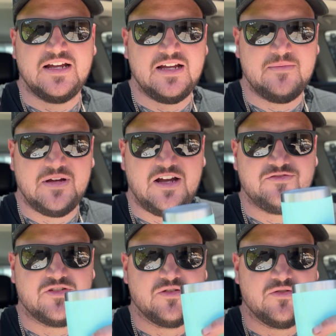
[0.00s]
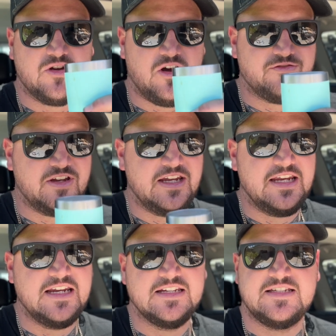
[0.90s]
um, after a good coffee
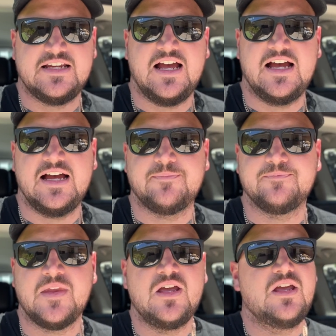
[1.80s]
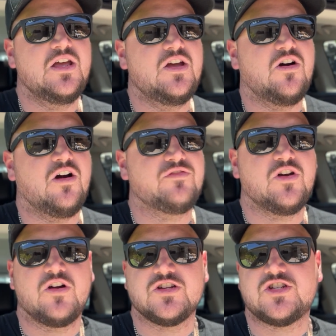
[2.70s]
is um, I've
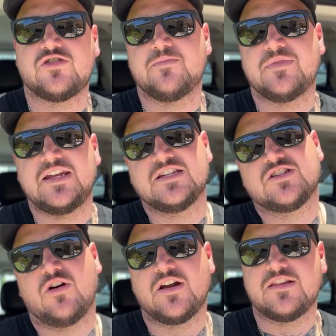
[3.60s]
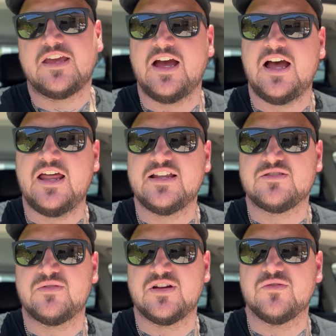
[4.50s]
got to strip the side of the car. That's
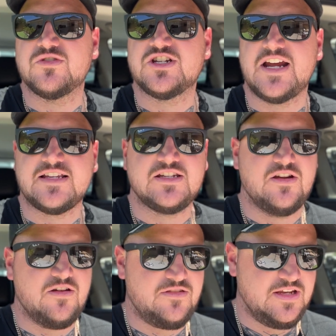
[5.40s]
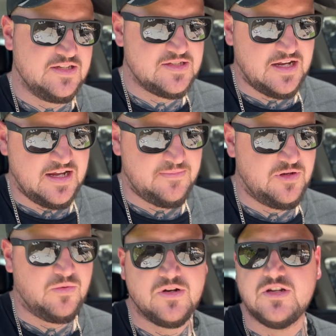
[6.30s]
where a good chassis earth is. Um,
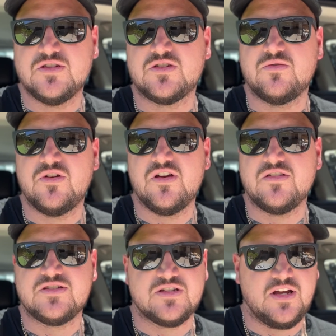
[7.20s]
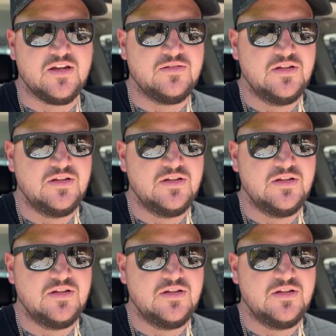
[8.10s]
you want to use good earth, so